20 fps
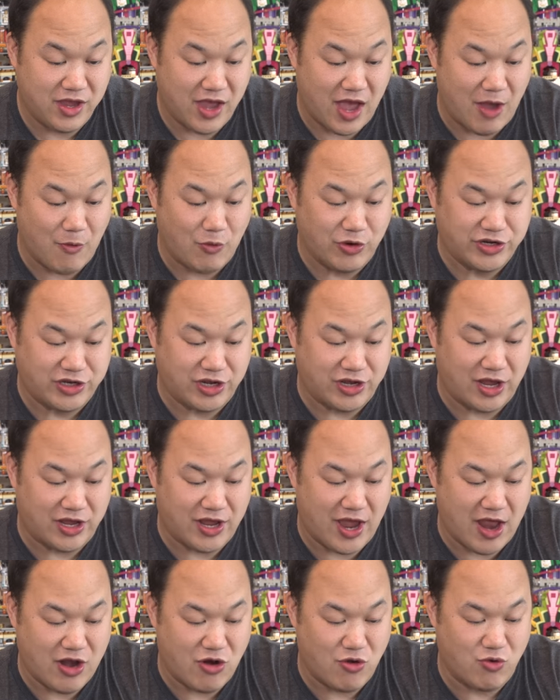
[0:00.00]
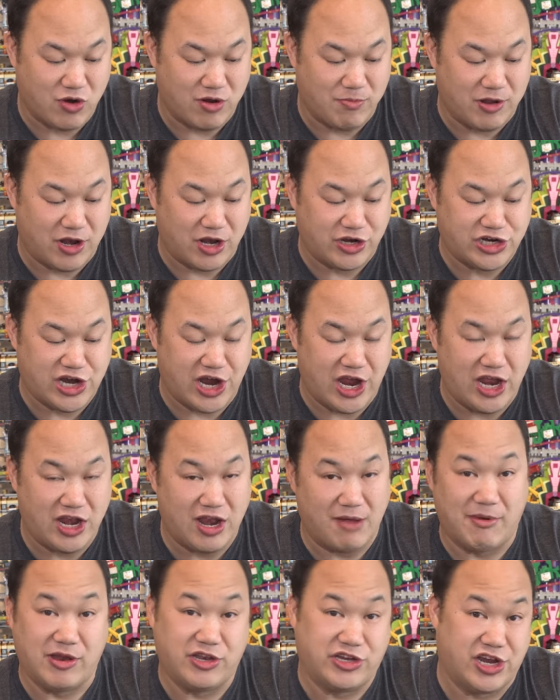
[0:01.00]
I wish the handle would have been a chain.
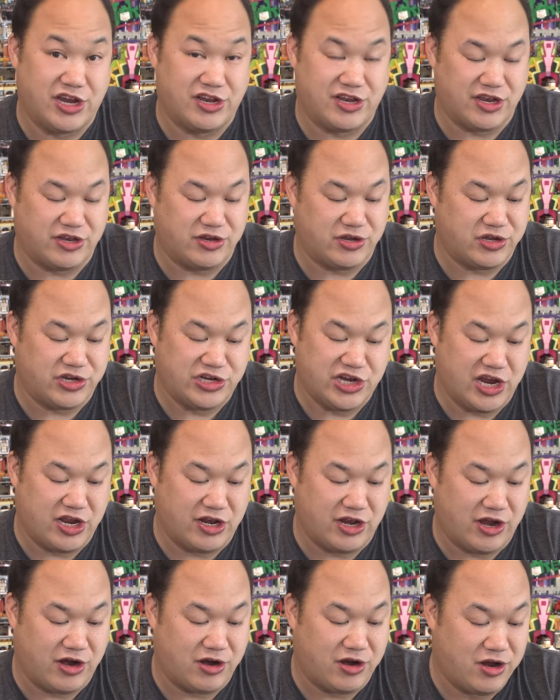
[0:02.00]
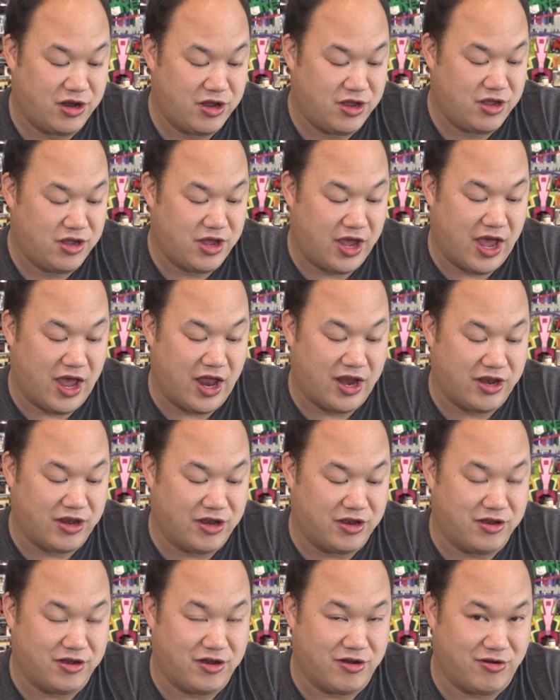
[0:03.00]
I might change that to a chain later.
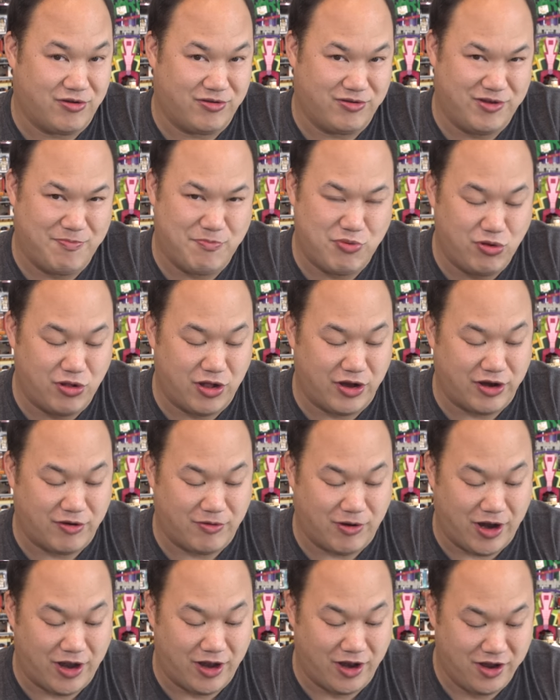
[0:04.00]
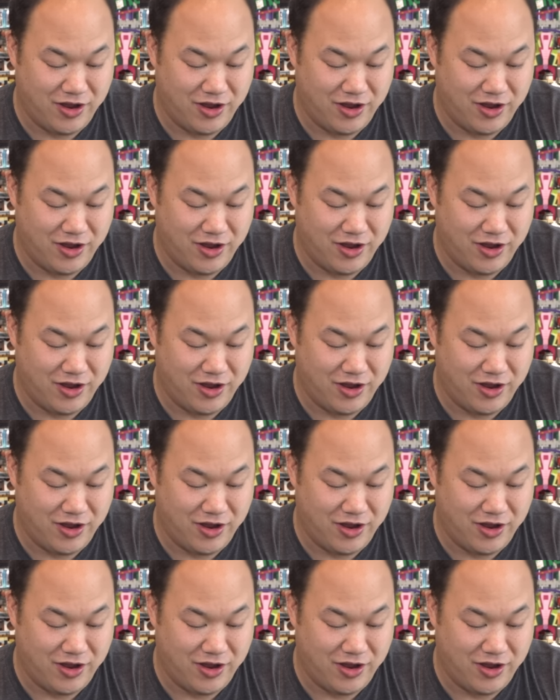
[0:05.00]
And you know, you pull on it, right?